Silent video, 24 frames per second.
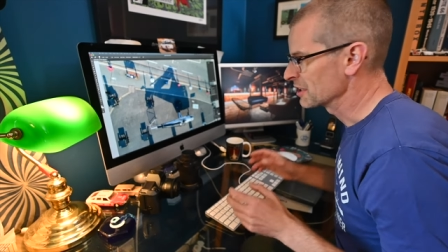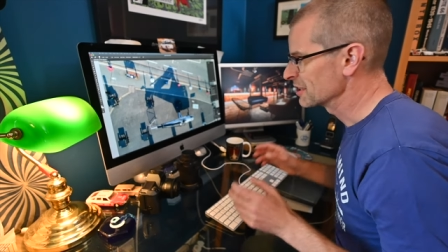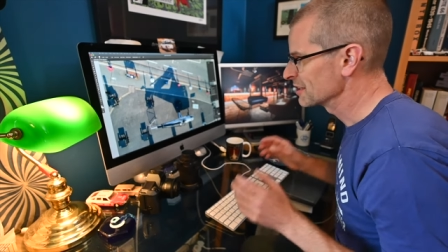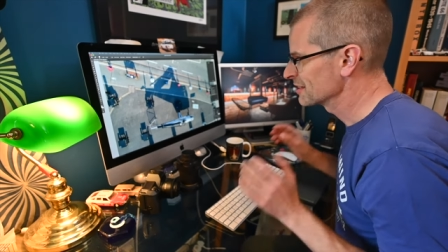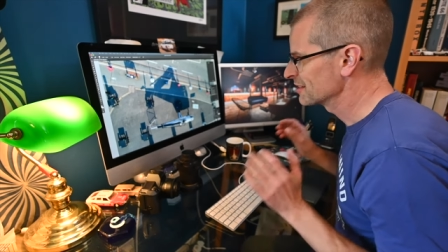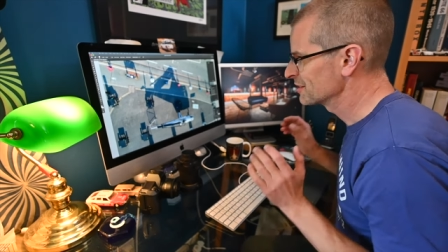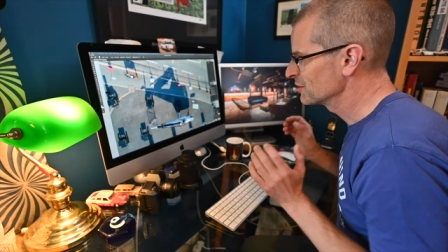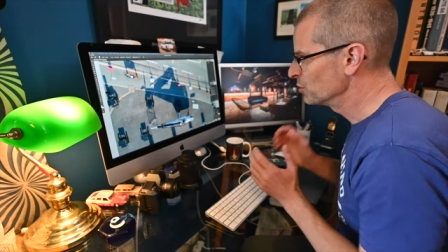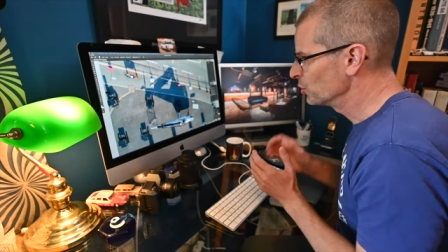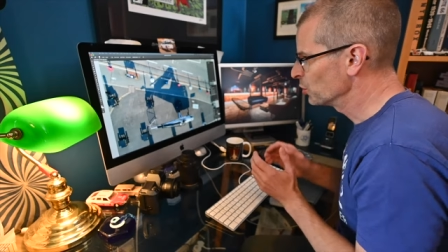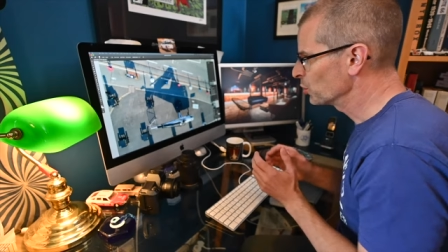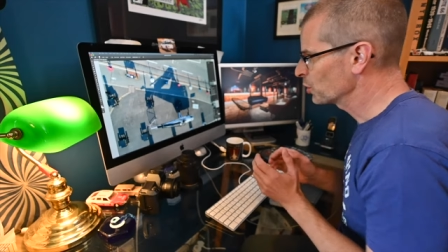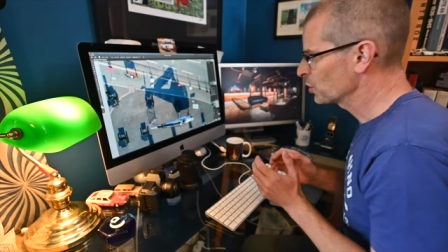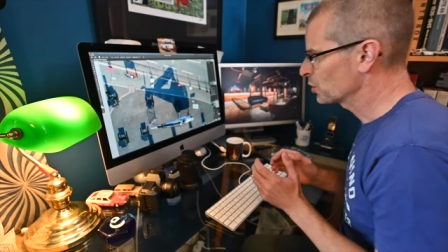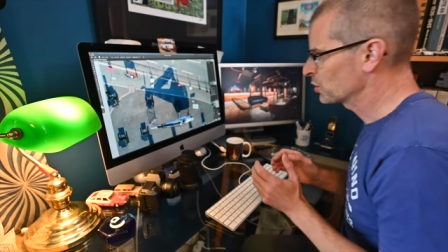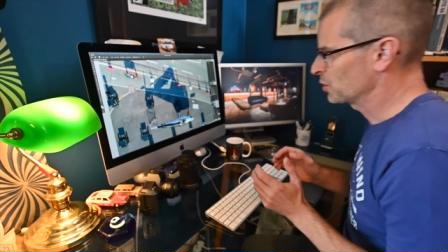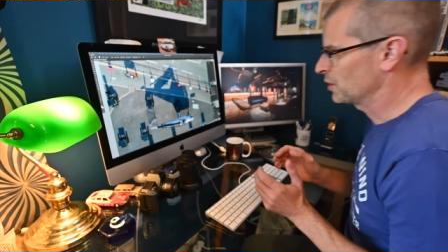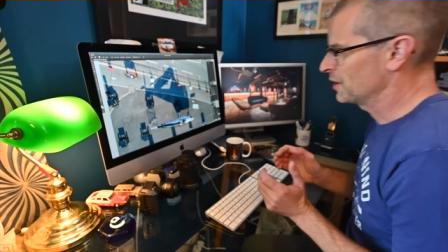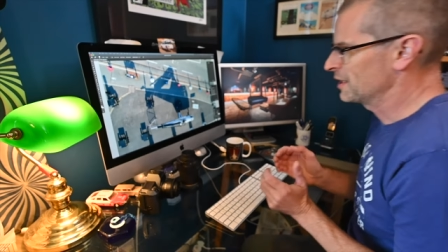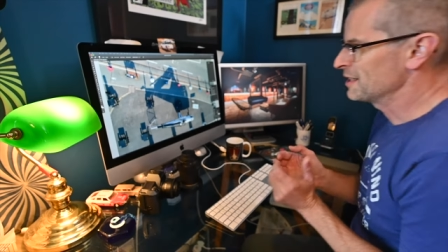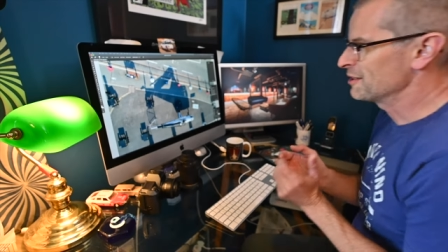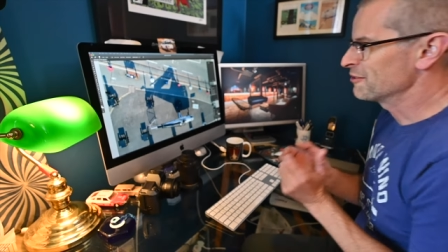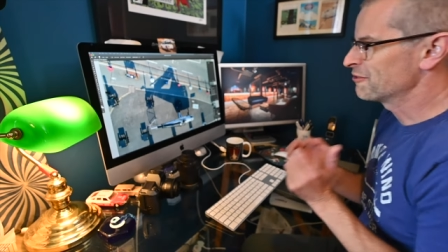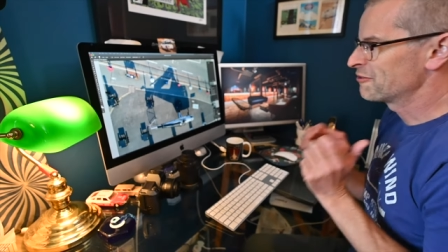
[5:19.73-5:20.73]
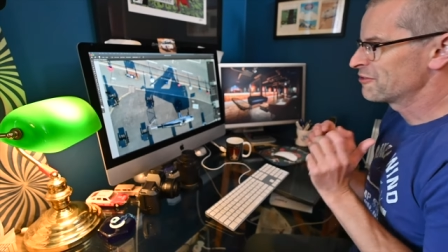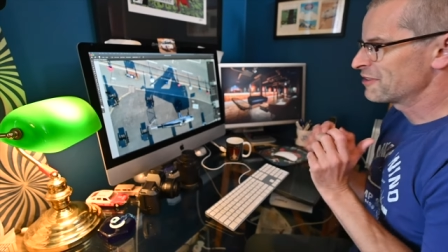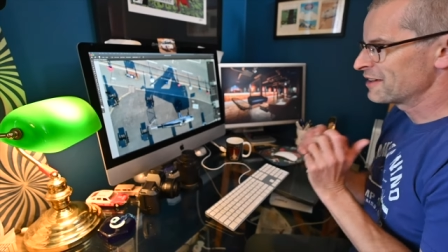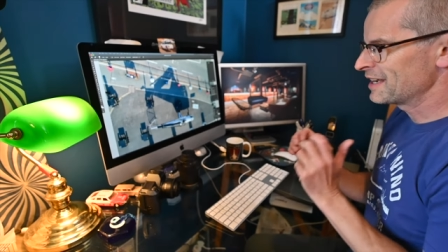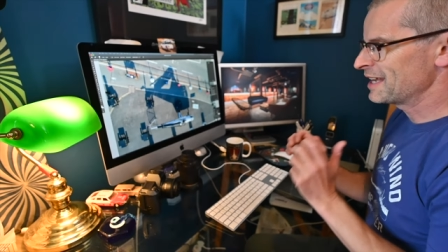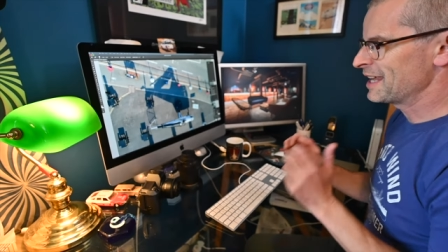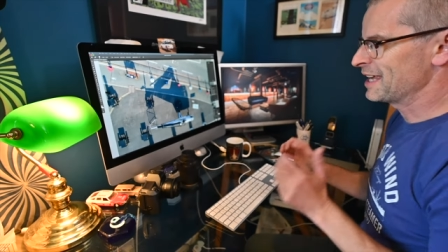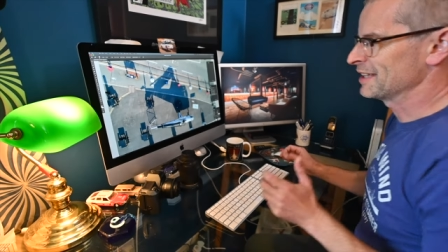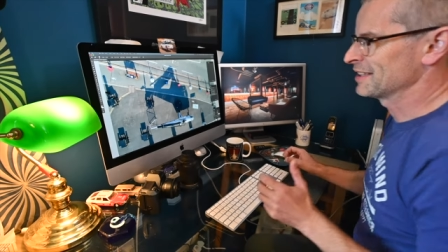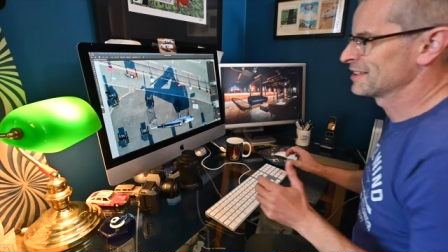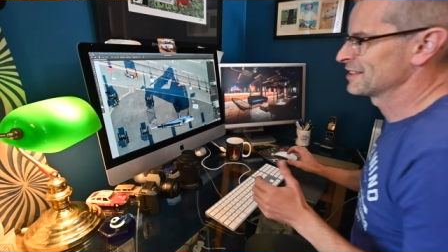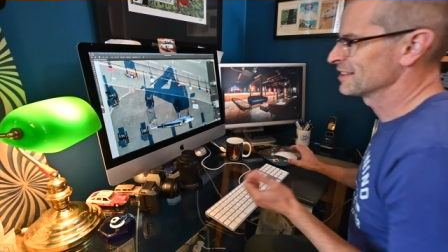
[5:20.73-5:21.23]
It's not got any
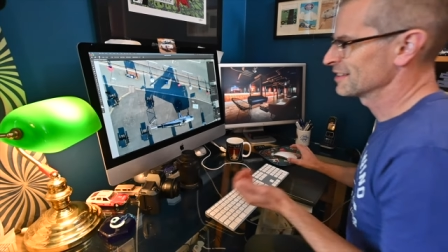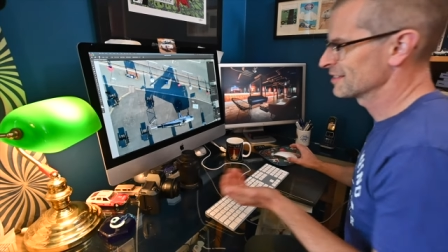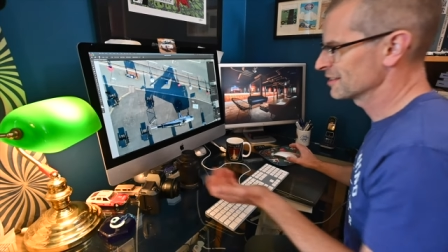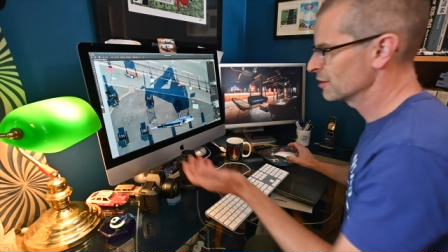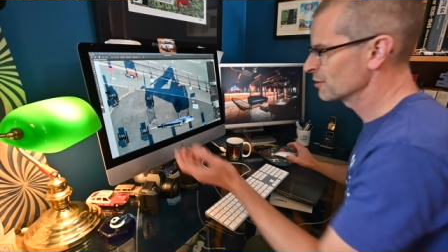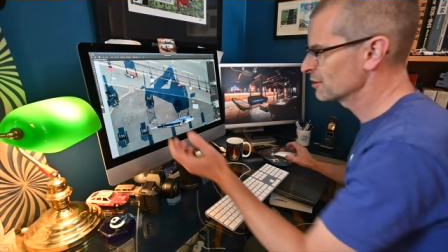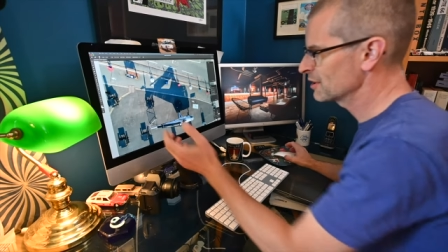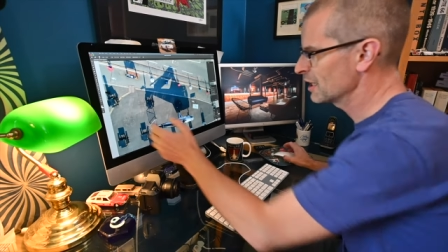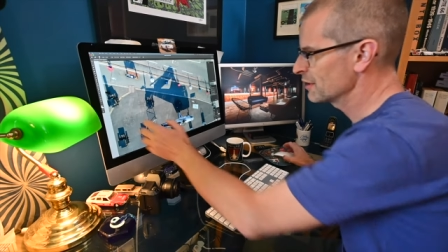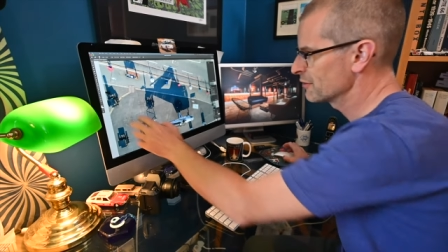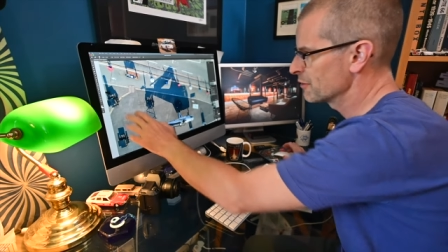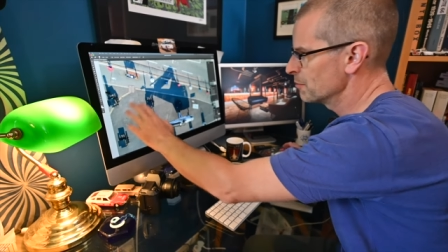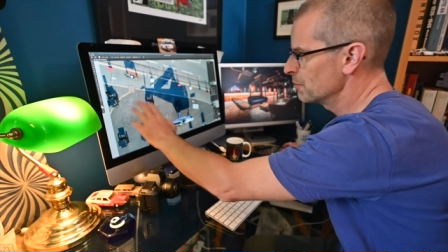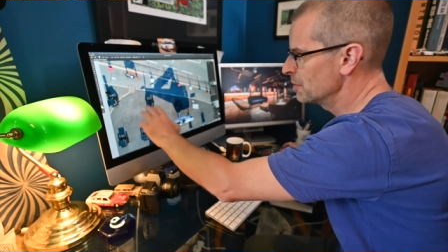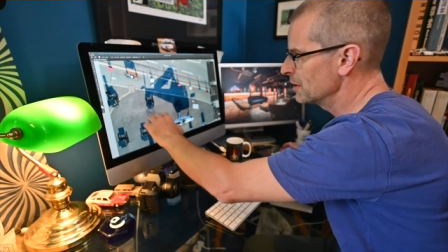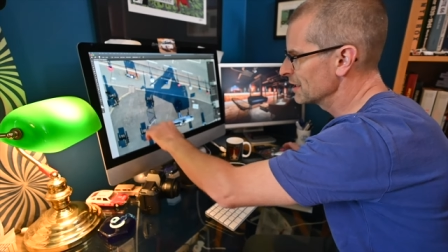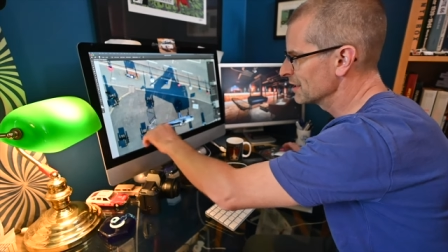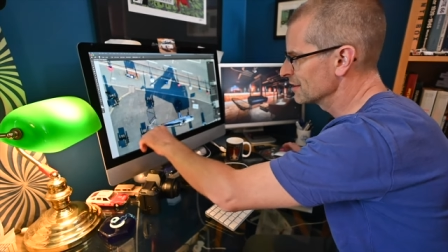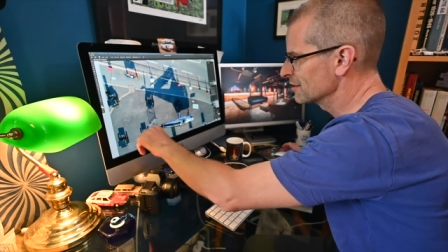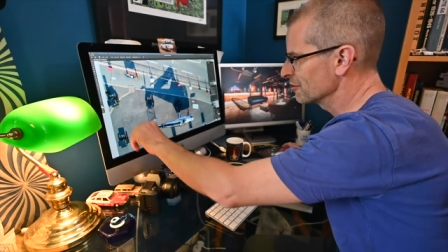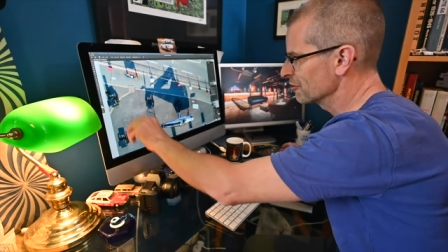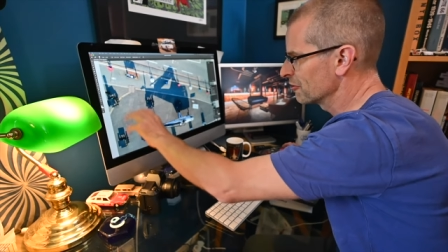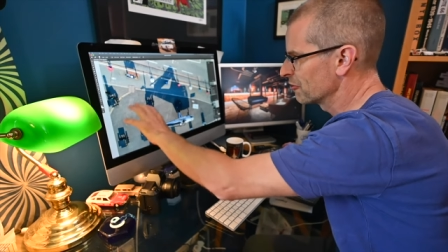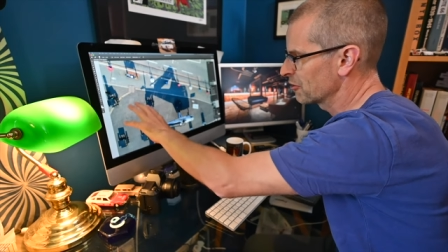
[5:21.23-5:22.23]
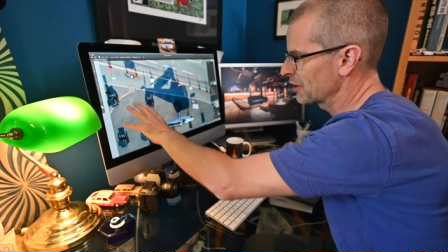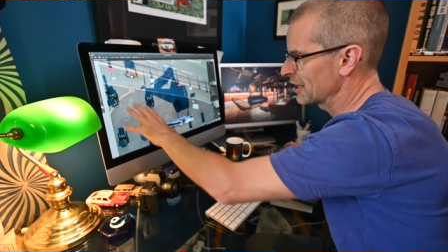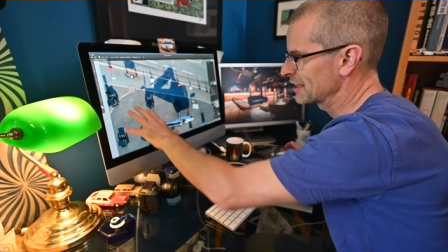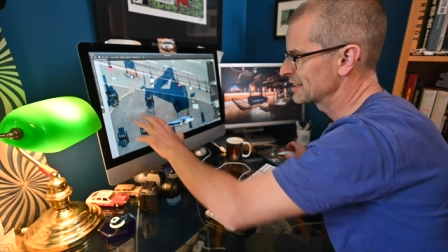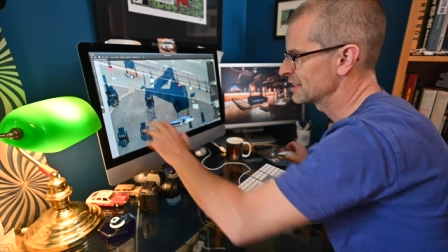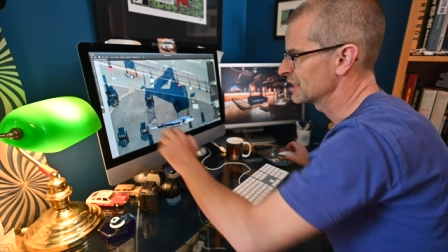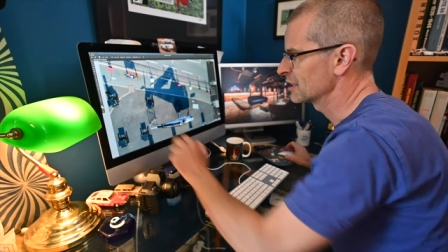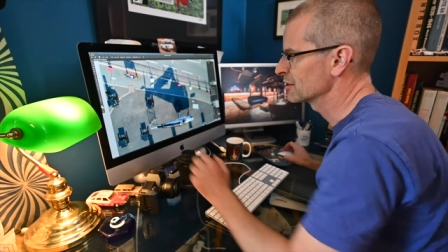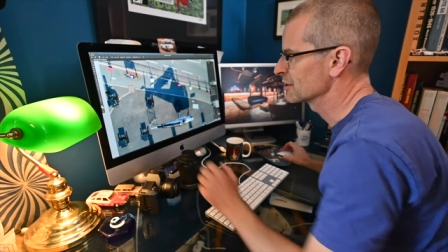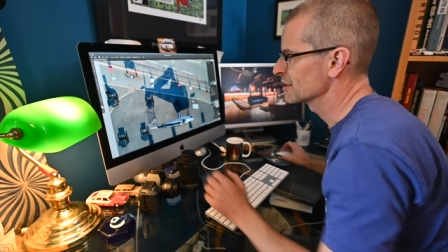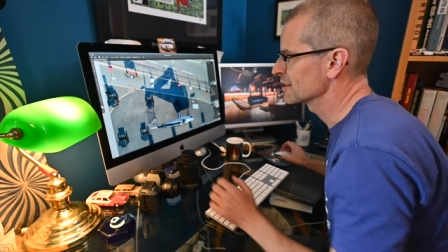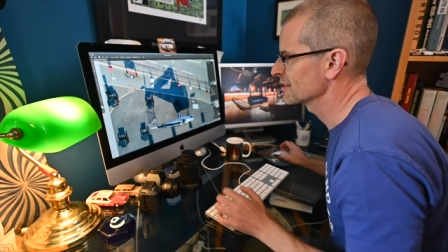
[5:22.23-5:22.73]
finesse. It's okay for big sort of flat
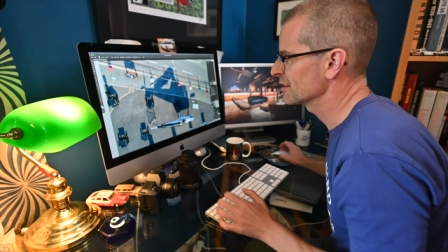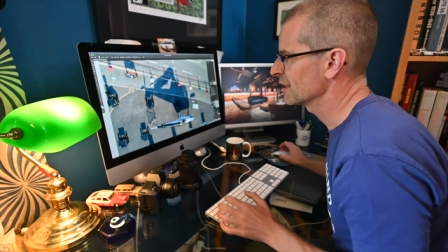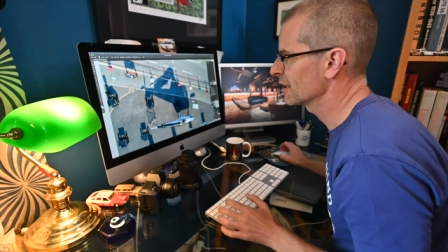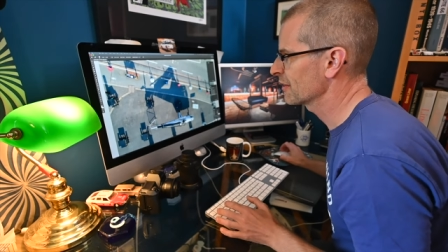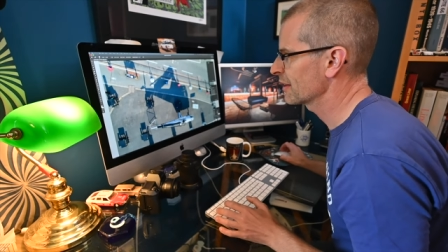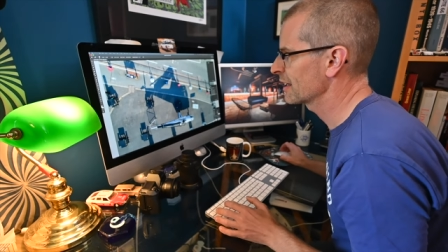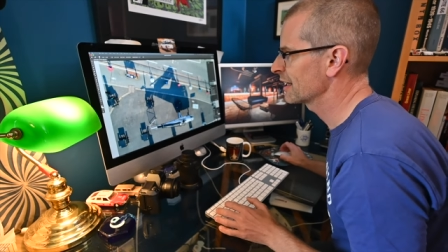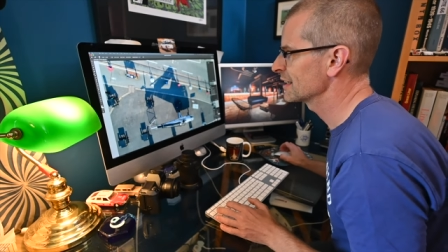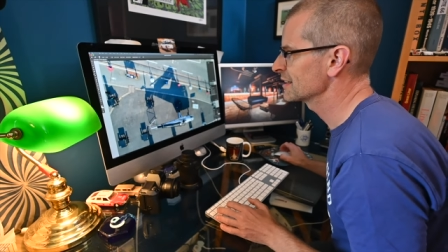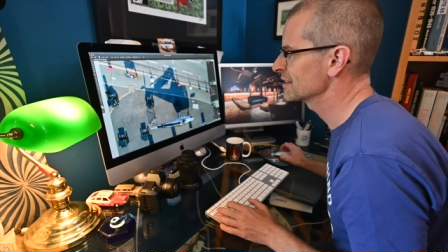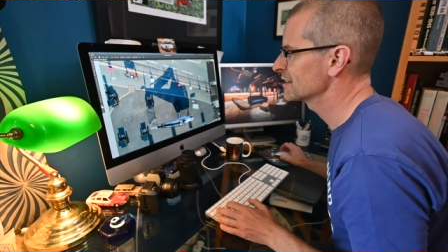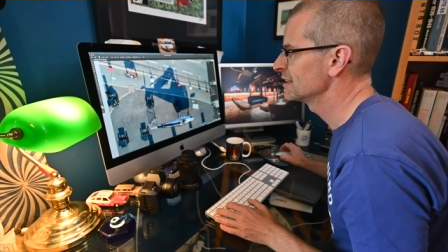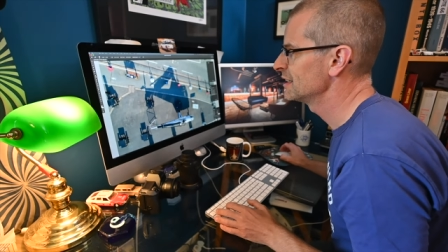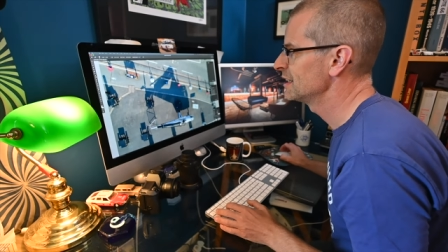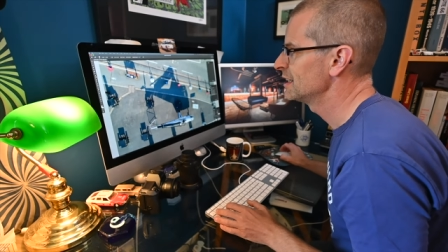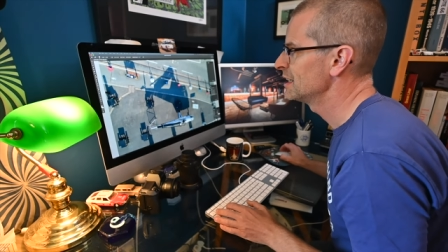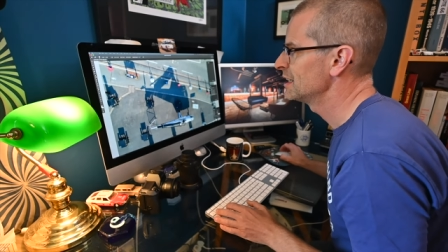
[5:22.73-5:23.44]
areas like that,